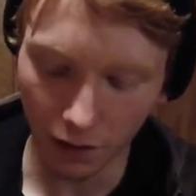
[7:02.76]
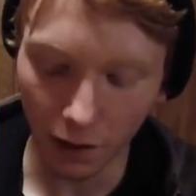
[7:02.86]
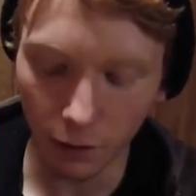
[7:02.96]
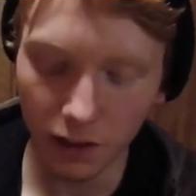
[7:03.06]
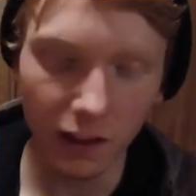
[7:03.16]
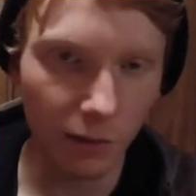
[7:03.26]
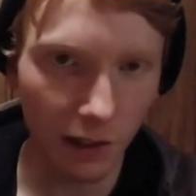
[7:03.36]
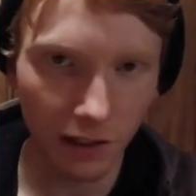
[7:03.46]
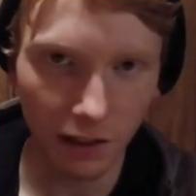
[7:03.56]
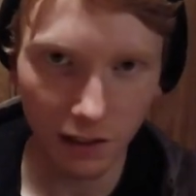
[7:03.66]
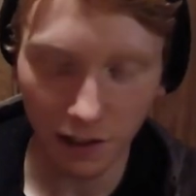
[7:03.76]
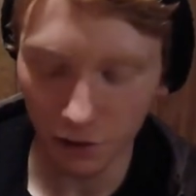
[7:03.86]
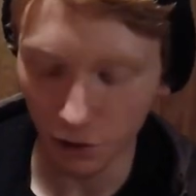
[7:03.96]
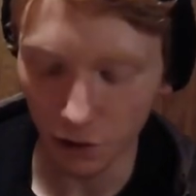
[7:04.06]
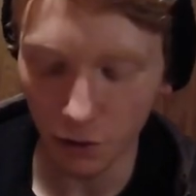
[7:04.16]
I wasn't expecting it to
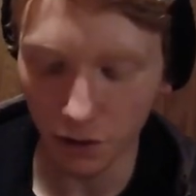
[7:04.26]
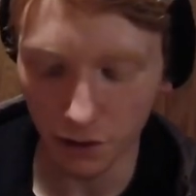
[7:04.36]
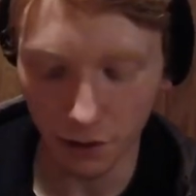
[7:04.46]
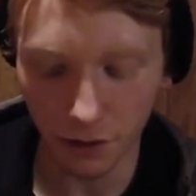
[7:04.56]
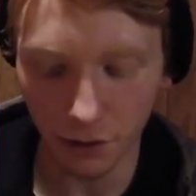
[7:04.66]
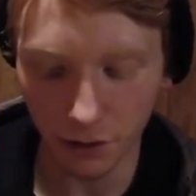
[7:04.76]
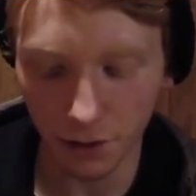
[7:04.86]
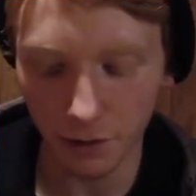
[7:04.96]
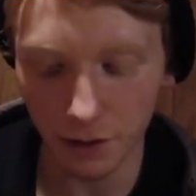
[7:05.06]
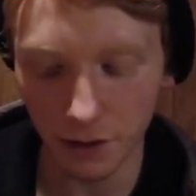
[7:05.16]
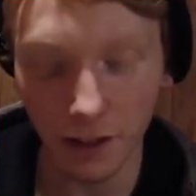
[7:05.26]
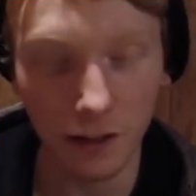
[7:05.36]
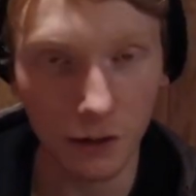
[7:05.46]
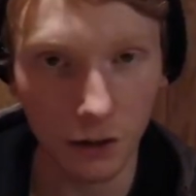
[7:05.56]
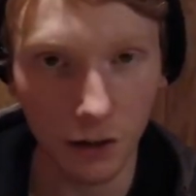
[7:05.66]
actually use this. I thought I was gonna have to take
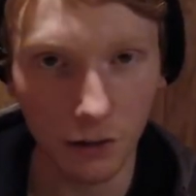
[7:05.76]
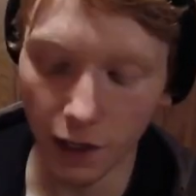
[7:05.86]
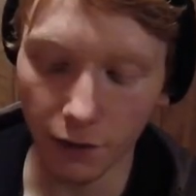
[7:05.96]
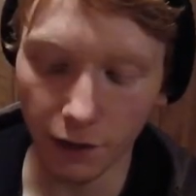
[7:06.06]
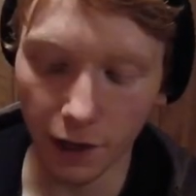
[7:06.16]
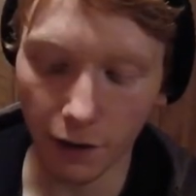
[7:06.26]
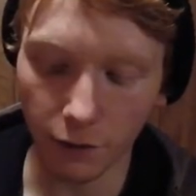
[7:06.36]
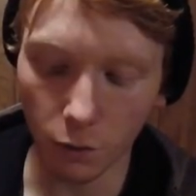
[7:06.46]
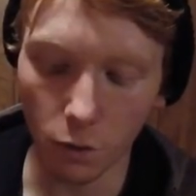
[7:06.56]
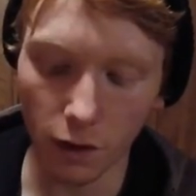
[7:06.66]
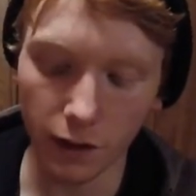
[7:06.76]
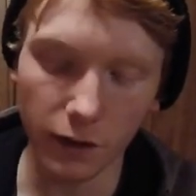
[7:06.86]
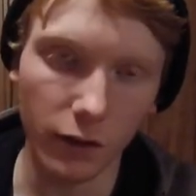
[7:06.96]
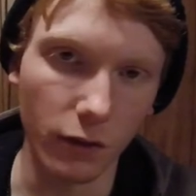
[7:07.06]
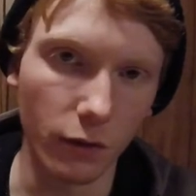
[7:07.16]
this off if I ever
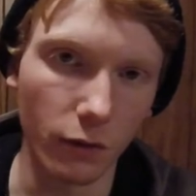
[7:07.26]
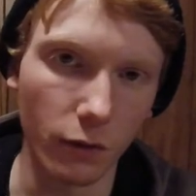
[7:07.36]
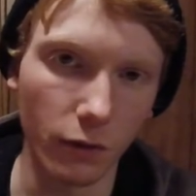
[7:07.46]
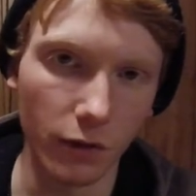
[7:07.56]
wanted to